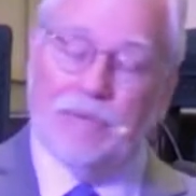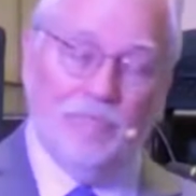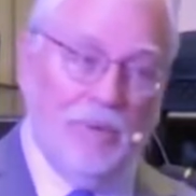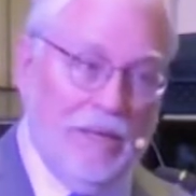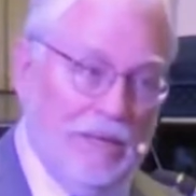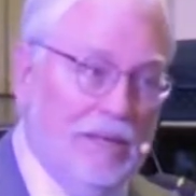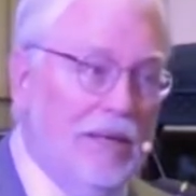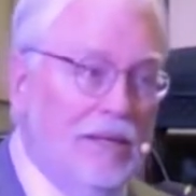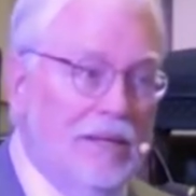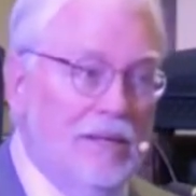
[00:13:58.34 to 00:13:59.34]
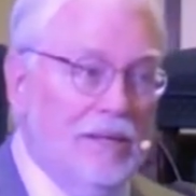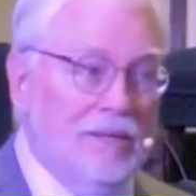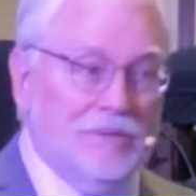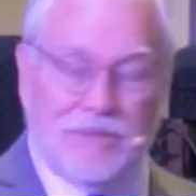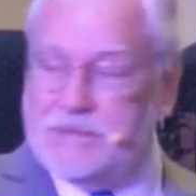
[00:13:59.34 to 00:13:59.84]
been
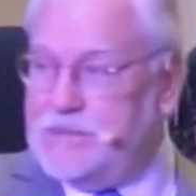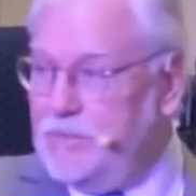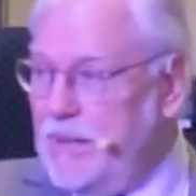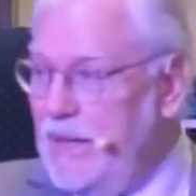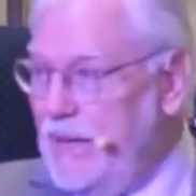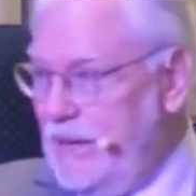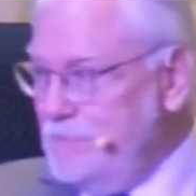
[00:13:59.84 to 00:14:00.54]
since the beginning.